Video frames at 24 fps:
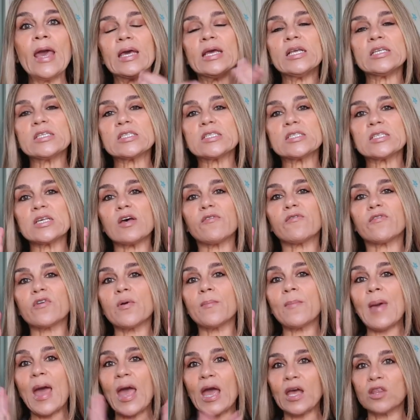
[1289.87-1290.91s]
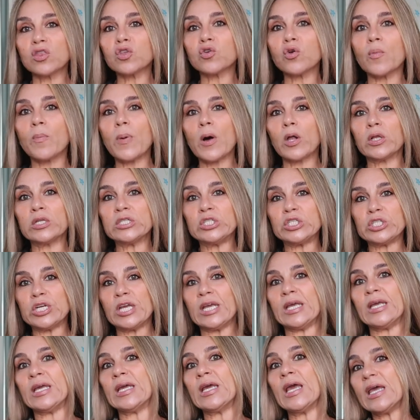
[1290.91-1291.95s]
It's from
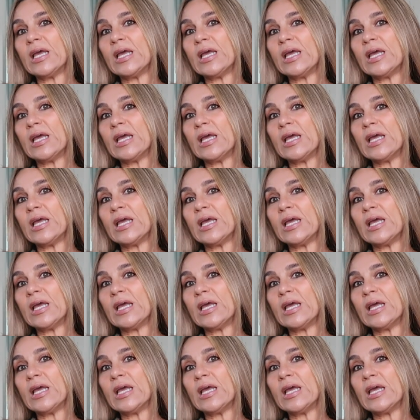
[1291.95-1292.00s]
Anthropology.